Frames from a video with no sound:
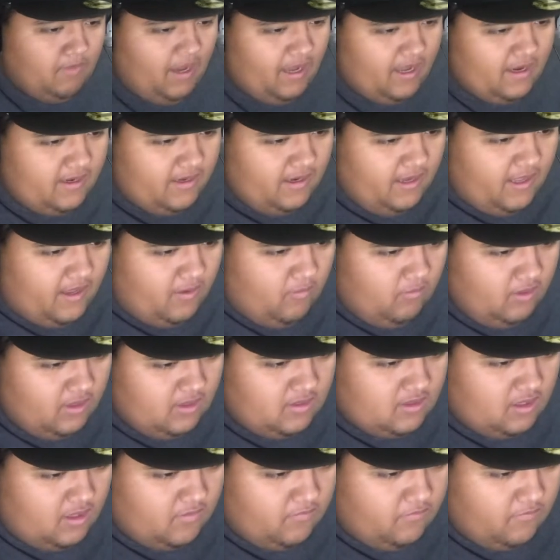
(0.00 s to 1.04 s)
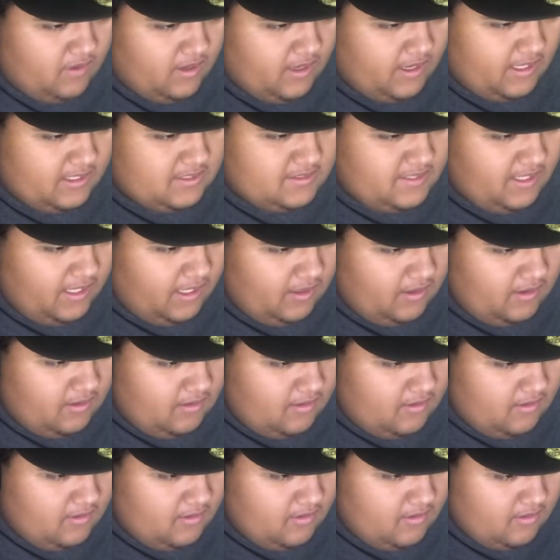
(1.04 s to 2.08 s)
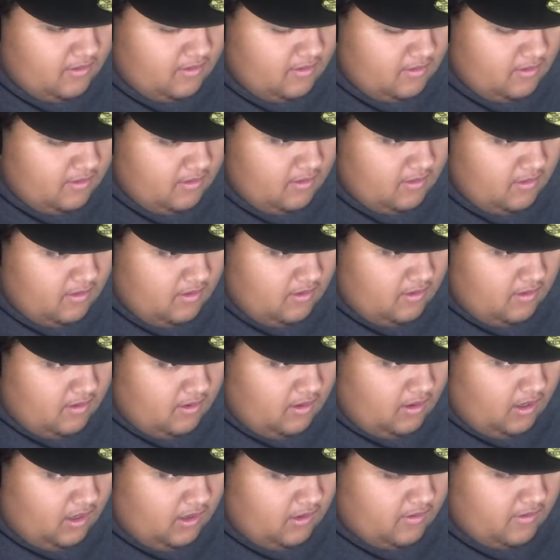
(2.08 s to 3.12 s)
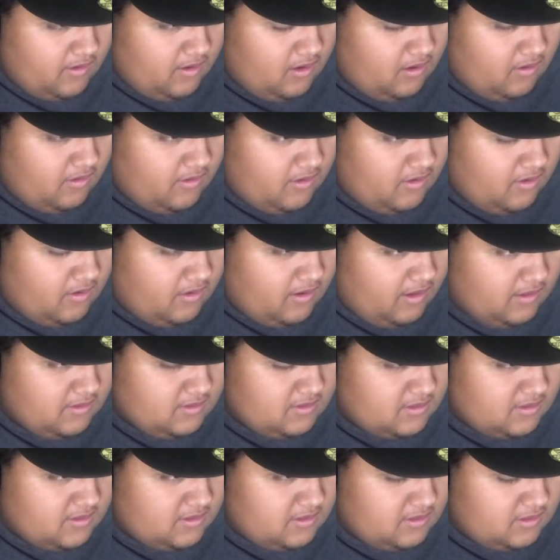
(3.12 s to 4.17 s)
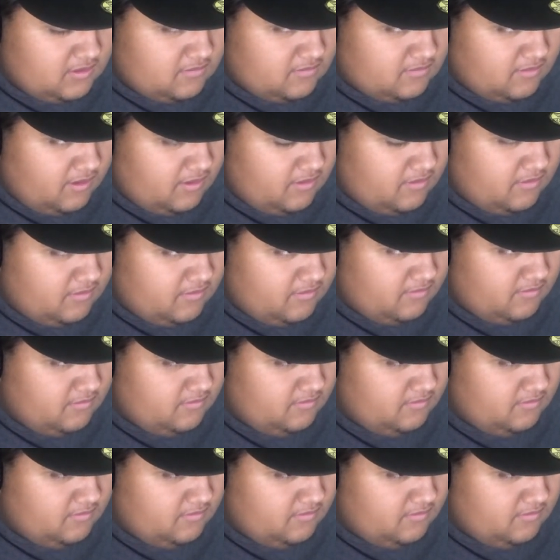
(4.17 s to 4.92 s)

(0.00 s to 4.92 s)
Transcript: My nigga, what the fuck is that? Hold on.